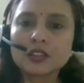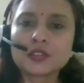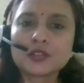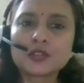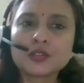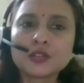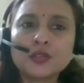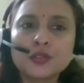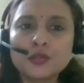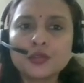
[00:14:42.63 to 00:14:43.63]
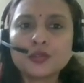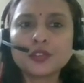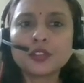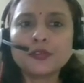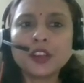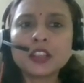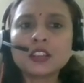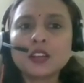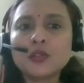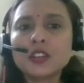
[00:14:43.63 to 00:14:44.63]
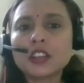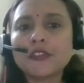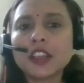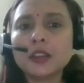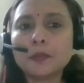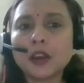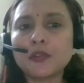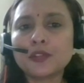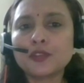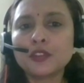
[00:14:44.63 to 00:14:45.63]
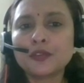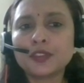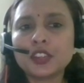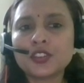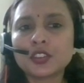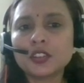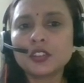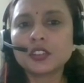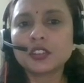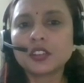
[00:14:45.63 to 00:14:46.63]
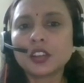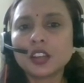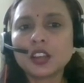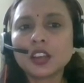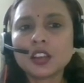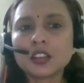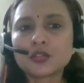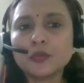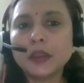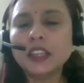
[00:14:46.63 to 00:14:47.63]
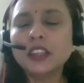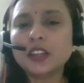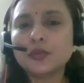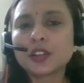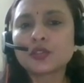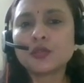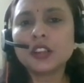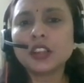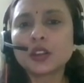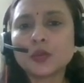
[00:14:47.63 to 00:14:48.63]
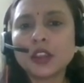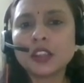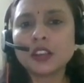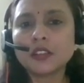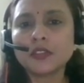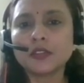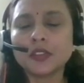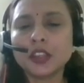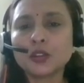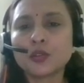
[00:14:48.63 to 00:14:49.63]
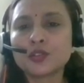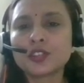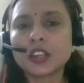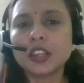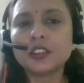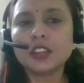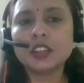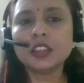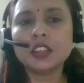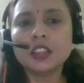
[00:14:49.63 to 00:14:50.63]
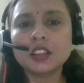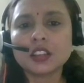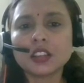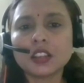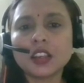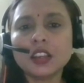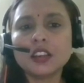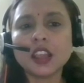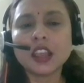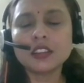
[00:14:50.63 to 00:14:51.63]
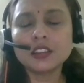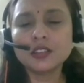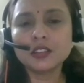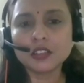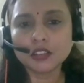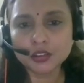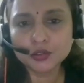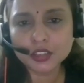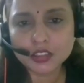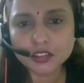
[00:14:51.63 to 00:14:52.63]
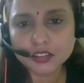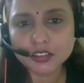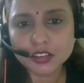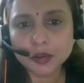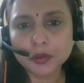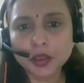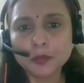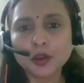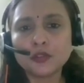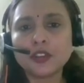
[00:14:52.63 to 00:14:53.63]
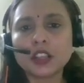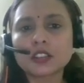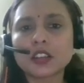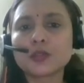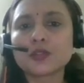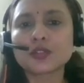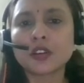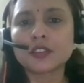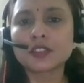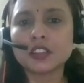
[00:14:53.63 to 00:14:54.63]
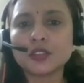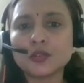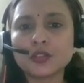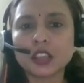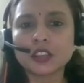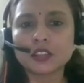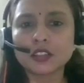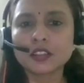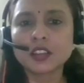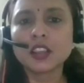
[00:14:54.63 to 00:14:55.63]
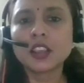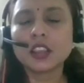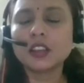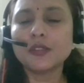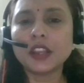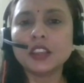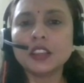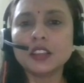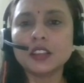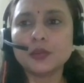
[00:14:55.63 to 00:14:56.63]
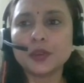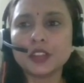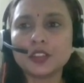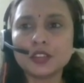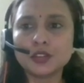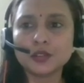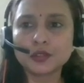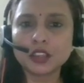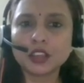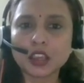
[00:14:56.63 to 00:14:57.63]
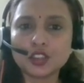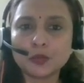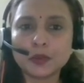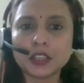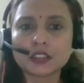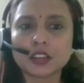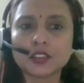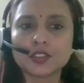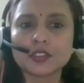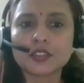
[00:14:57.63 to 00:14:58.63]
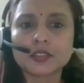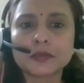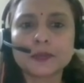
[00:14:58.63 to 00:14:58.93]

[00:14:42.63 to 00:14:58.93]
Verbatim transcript: so FlexAlgo is a very powerful feature. So many networks only require a very coarse grained TE and in, as in uh, the use cases described above, FlexAlgo solves these use cases in a very easy way, just using IGP extensions.